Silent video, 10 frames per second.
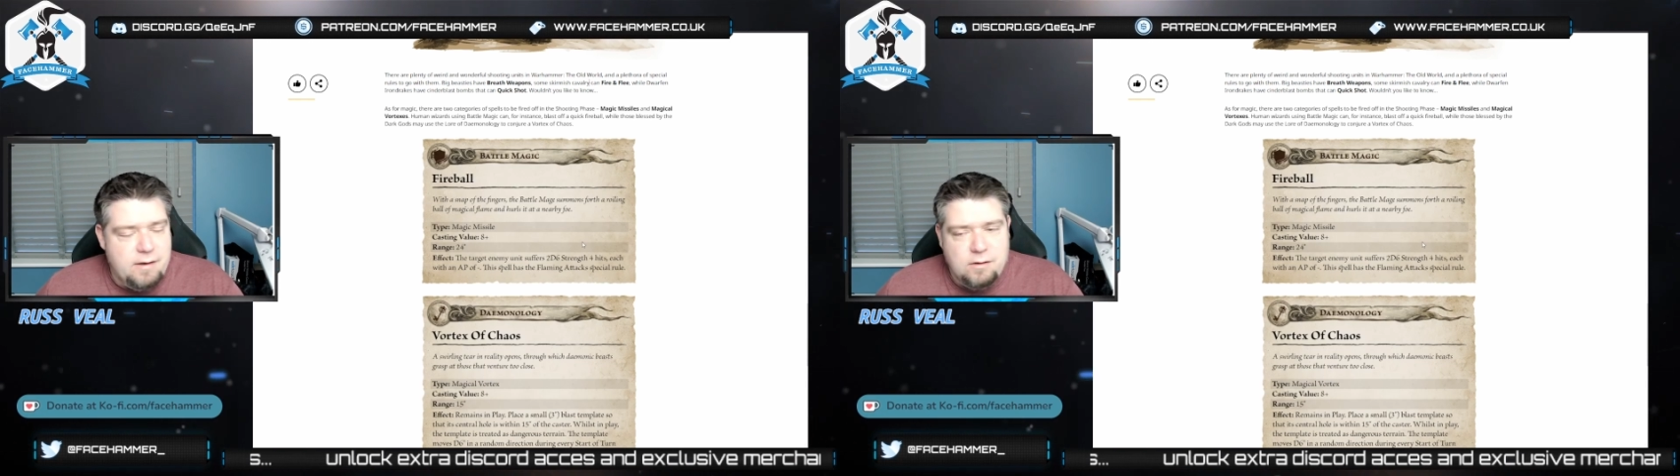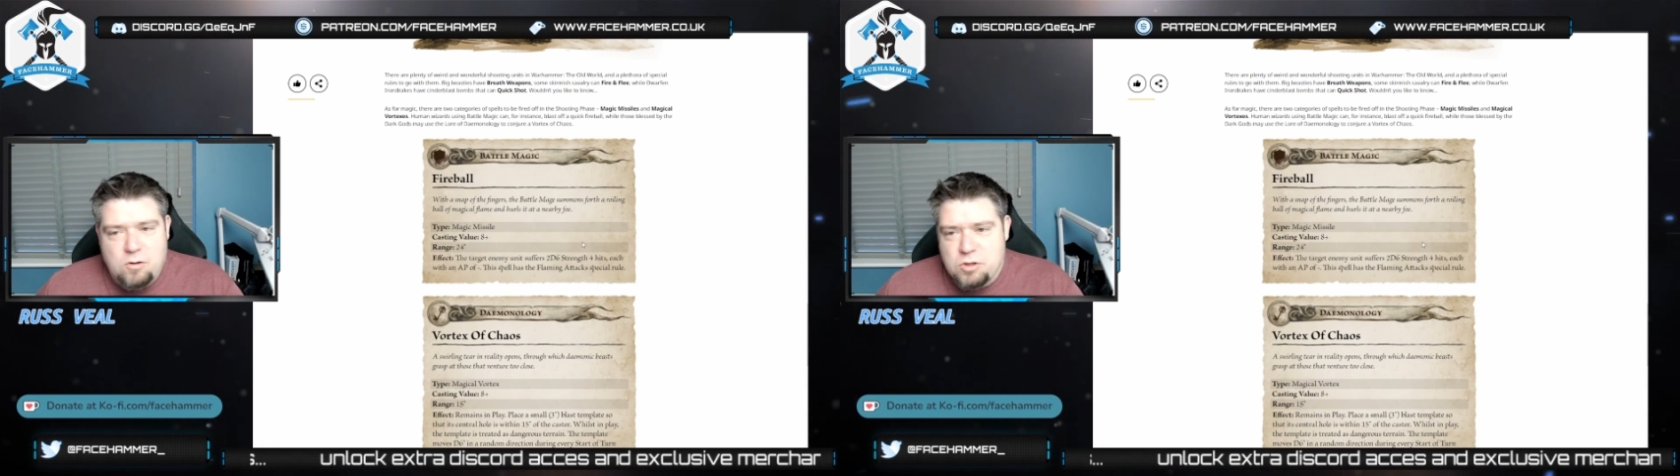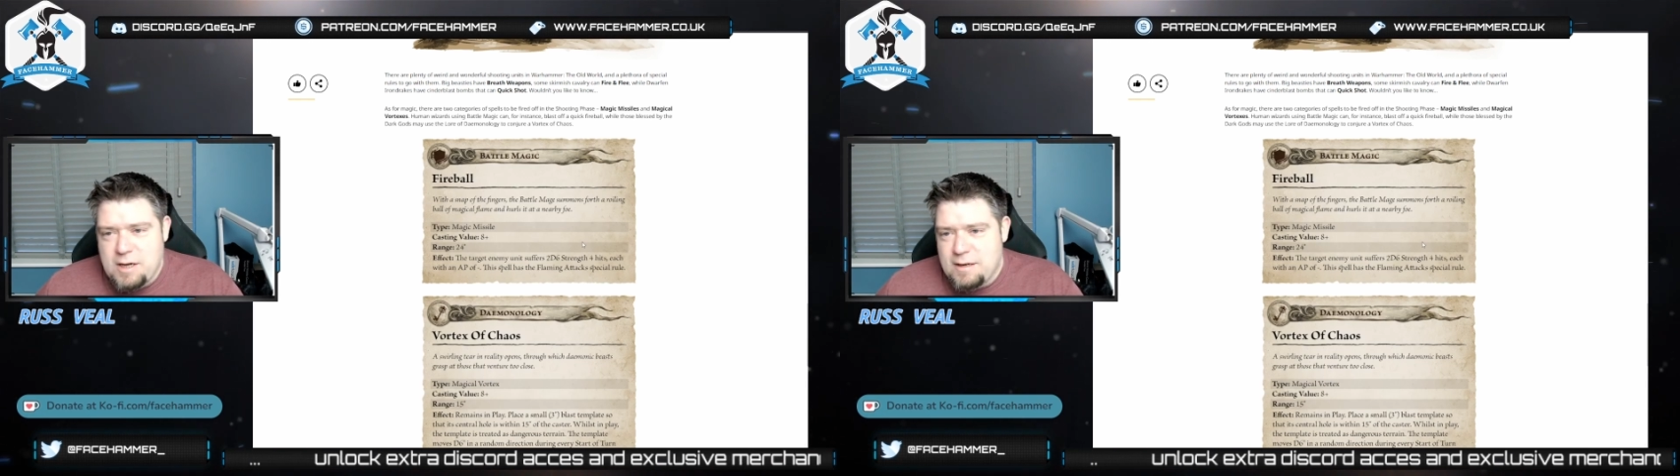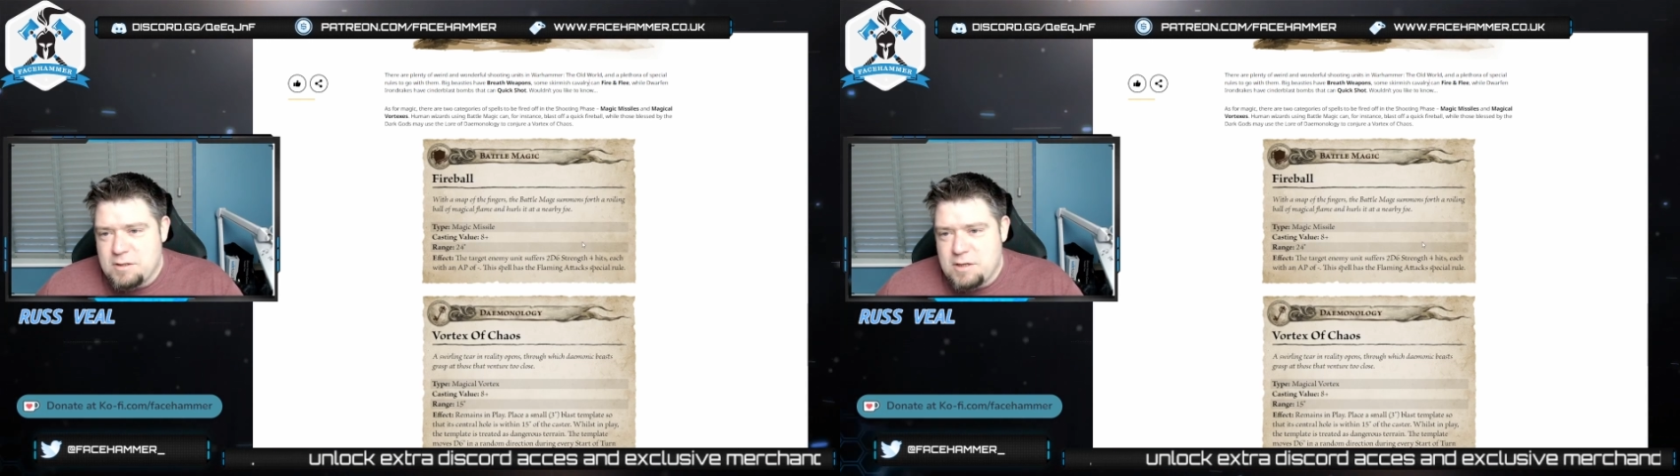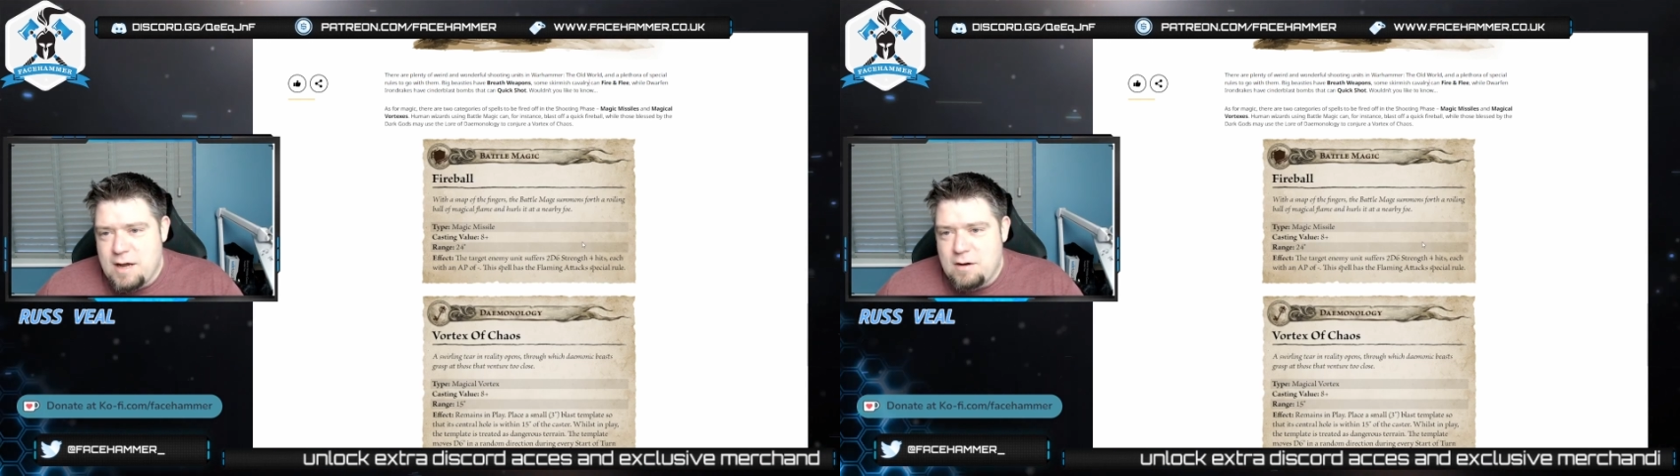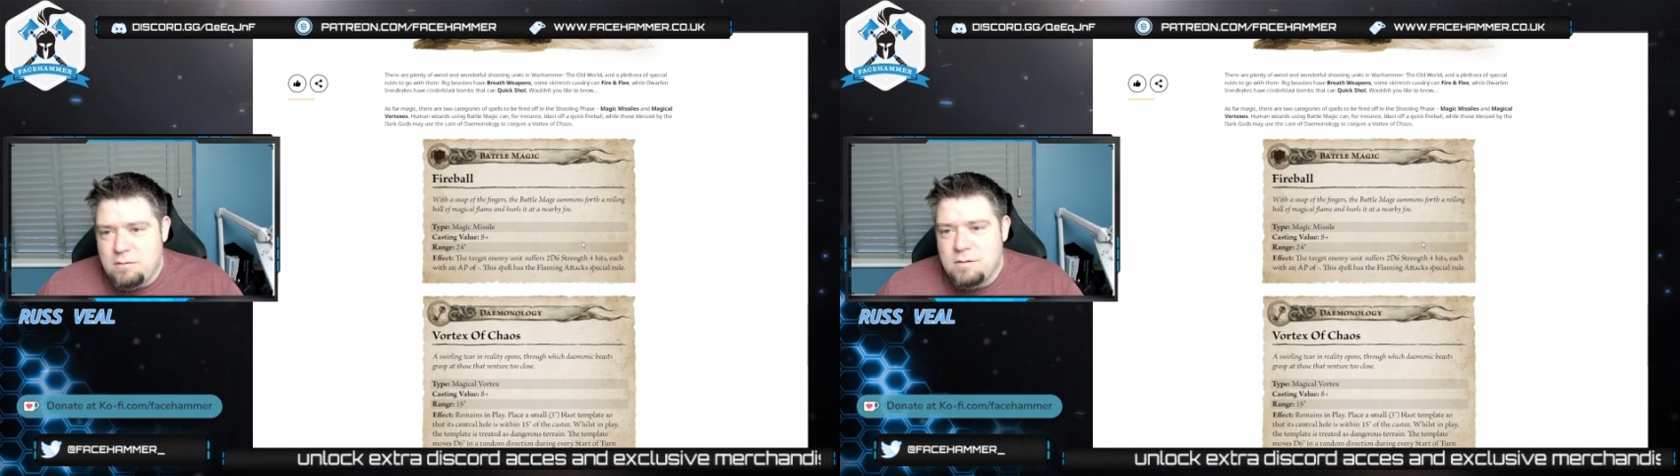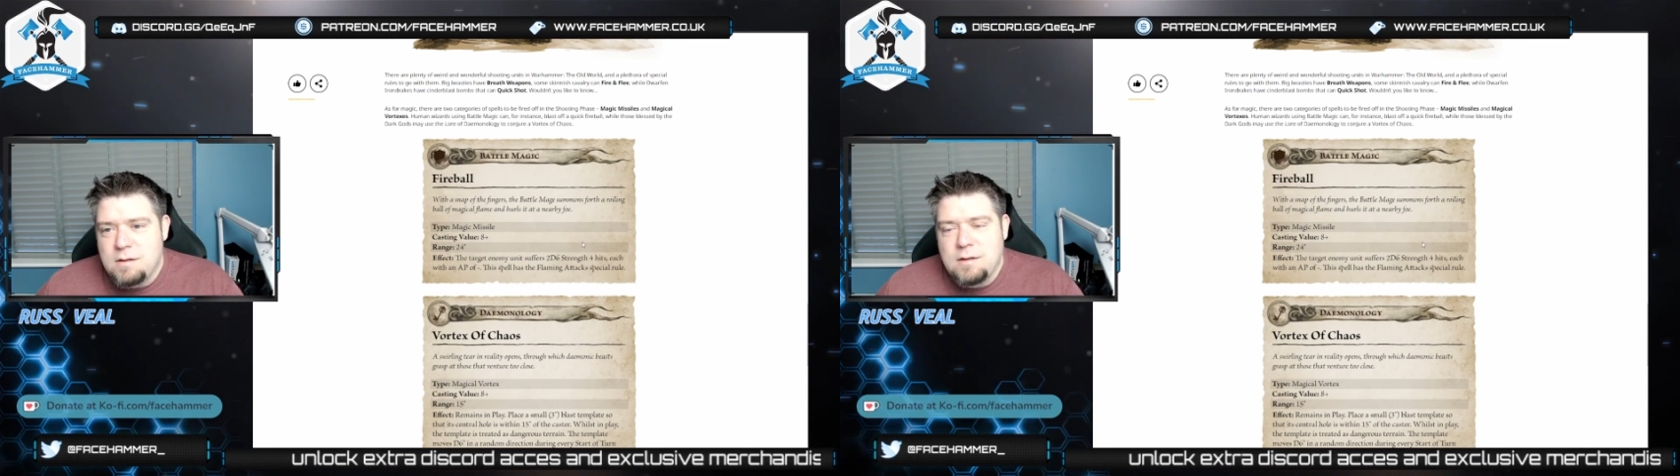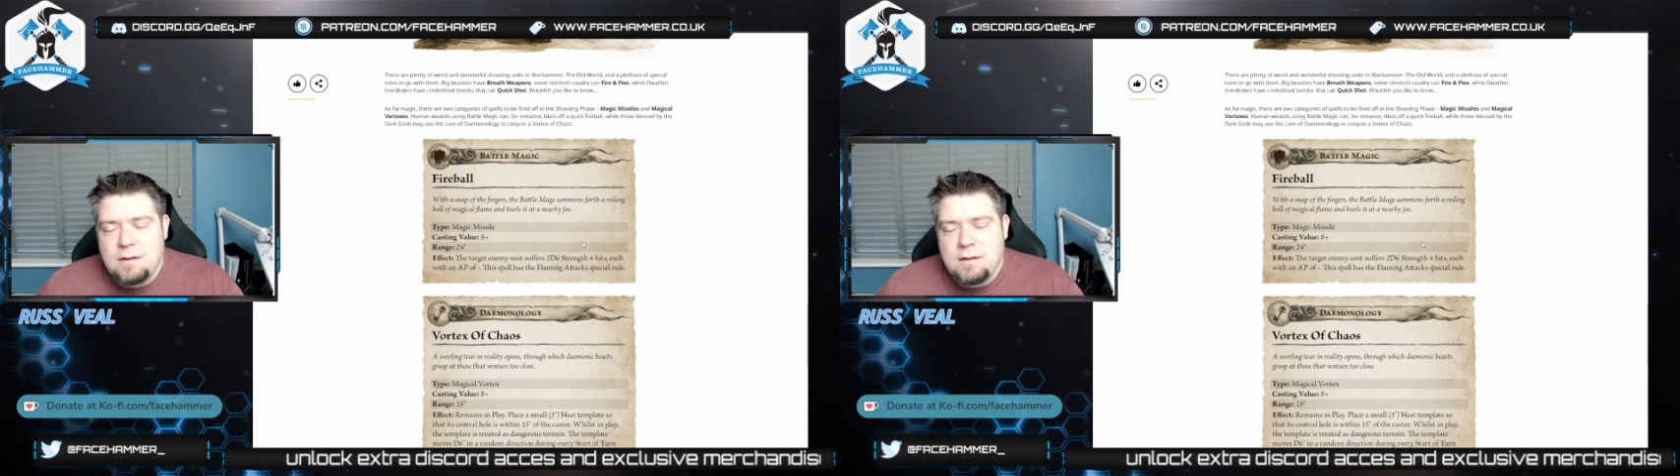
in, got challenged out,